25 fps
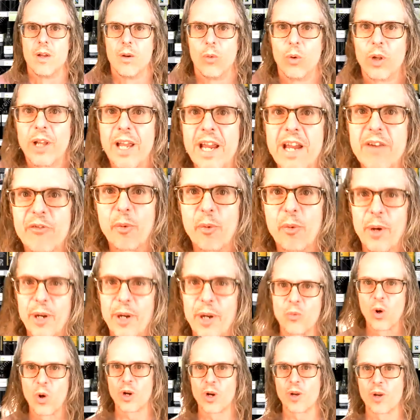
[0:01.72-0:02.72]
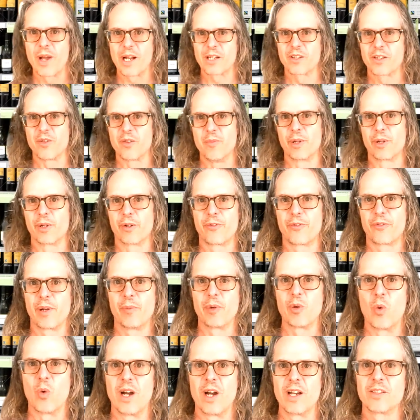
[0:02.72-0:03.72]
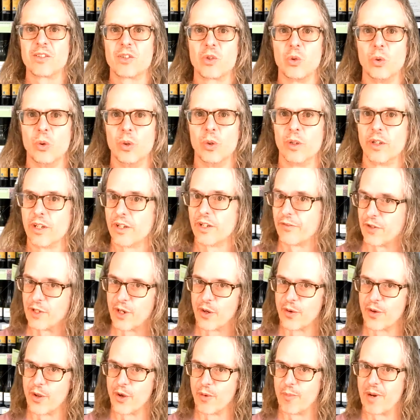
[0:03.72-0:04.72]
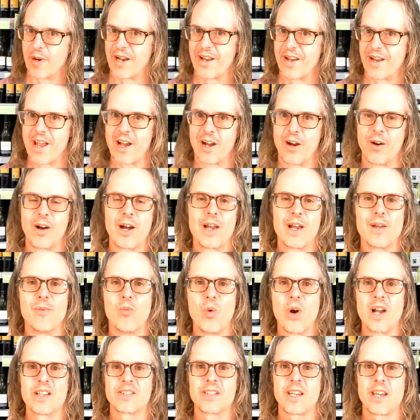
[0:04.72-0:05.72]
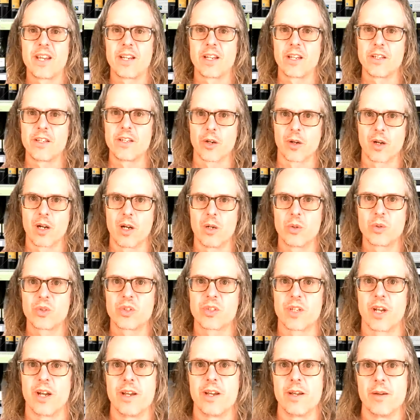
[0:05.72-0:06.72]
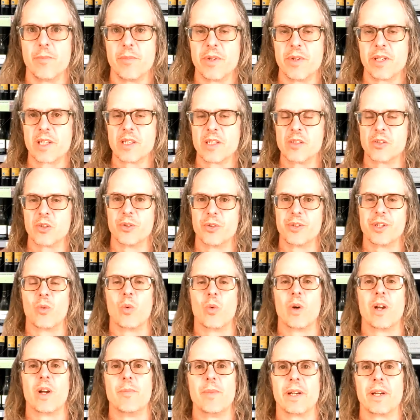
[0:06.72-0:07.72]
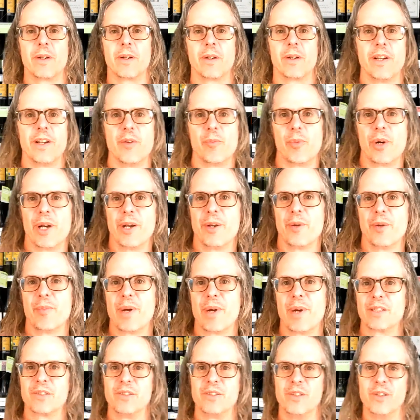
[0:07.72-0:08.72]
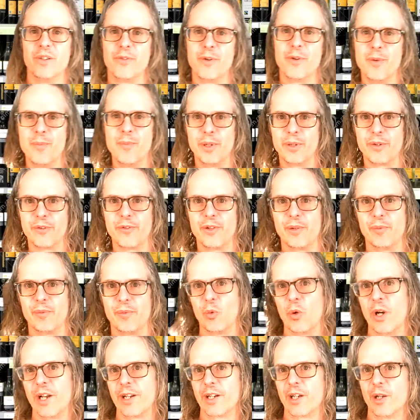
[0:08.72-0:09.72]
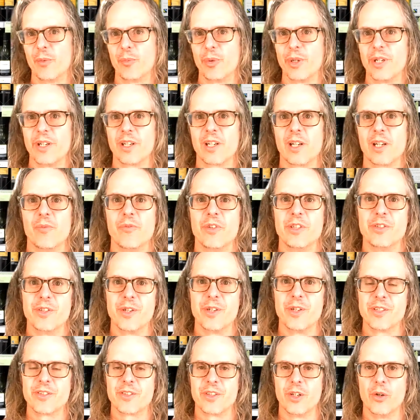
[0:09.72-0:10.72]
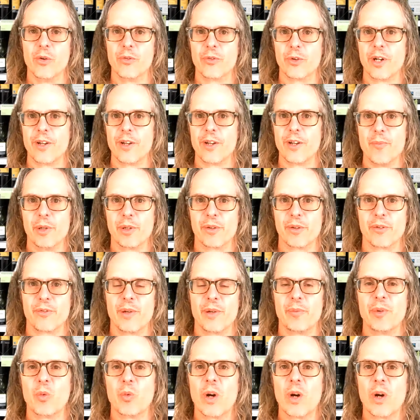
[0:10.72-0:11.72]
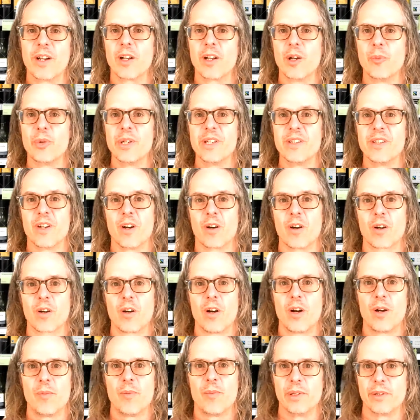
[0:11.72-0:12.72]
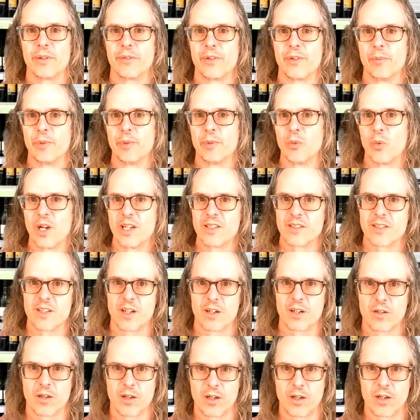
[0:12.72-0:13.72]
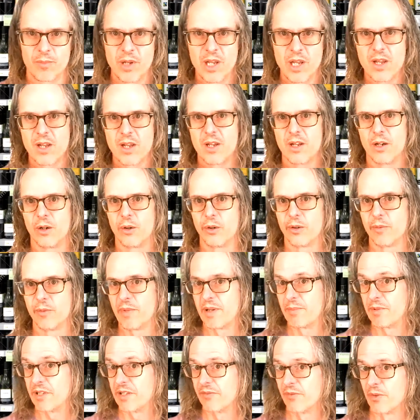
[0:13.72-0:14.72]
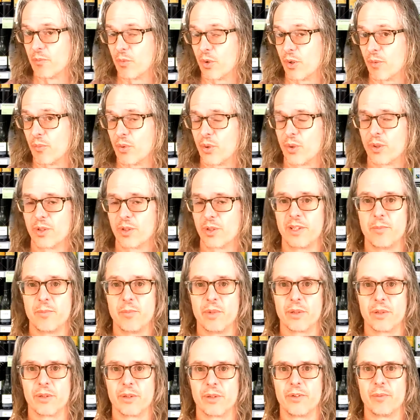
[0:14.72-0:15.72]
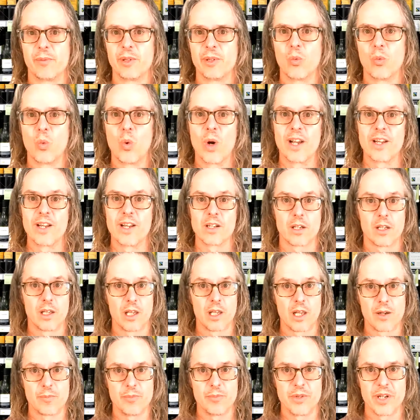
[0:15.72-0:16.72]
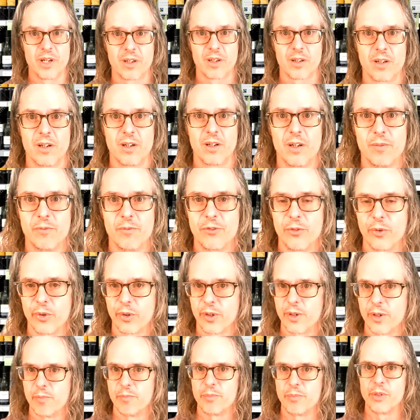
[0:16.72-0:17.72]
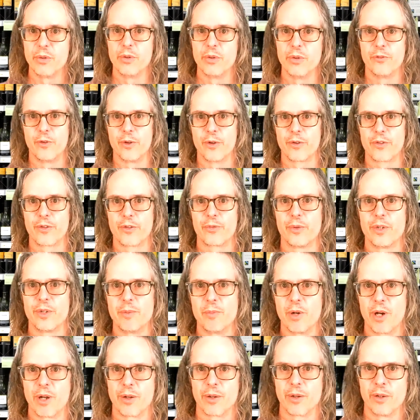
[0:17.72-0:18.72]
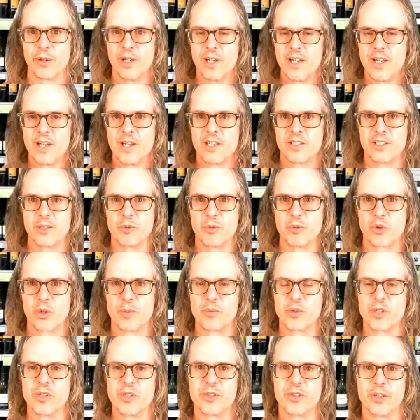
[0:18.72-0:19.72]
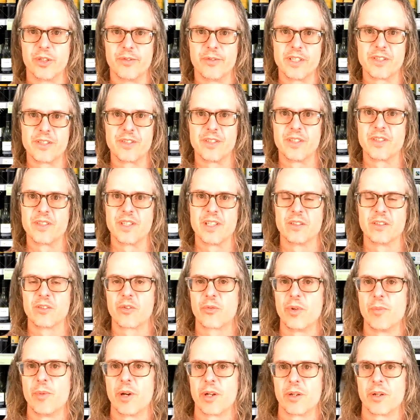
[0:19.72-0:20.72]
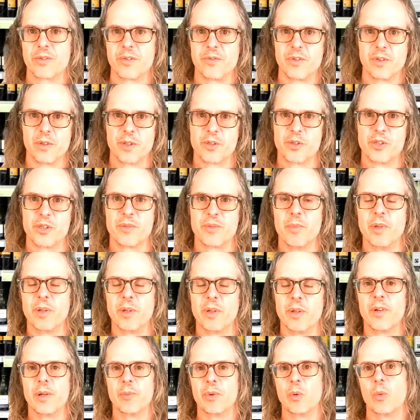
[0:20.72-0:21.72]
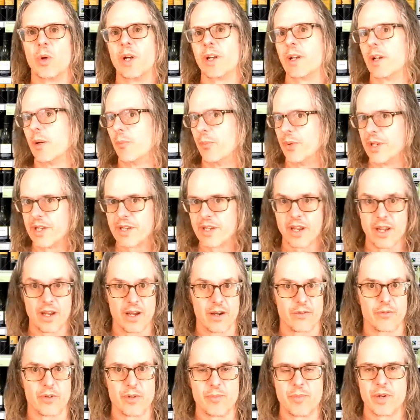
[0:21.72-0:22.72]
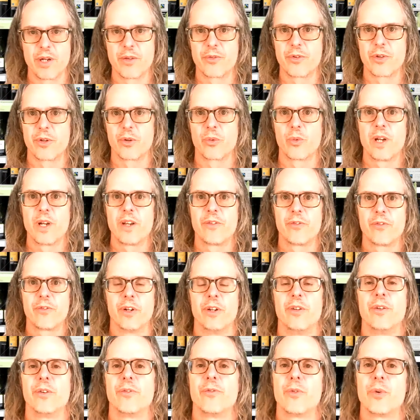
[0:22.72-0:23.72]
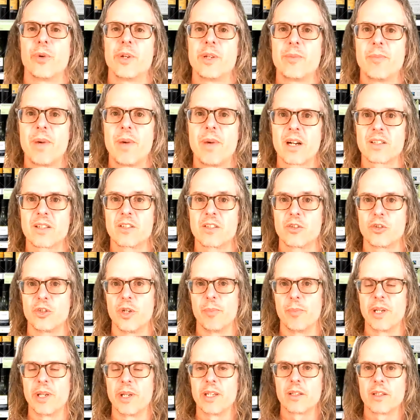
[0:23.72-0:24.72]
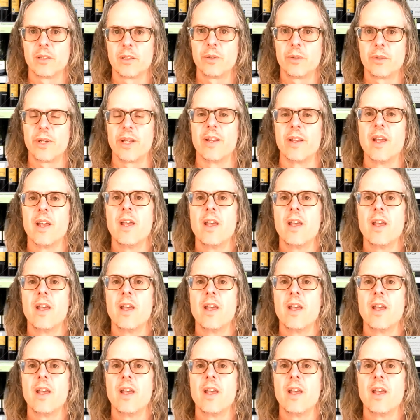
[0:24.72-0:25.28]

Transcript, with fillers: Well, hey, everybody, welcome back to the Miller Family Wine School. If you don't know by now, I am Wes Hagen, your host. I am the consulting winemaker and the brand ambassador for the Miller Family Wine Company. Come visit us over at the MillerFamilyWineCompany.com, MillerFamilyWines.com, or maybe even more importantly, MillerFamilyWineClub.com for a beautiful three bottle subscription service that sends three bottles of delicious Miller Family Wine Company every month your way for under 40 bucks, shipping included.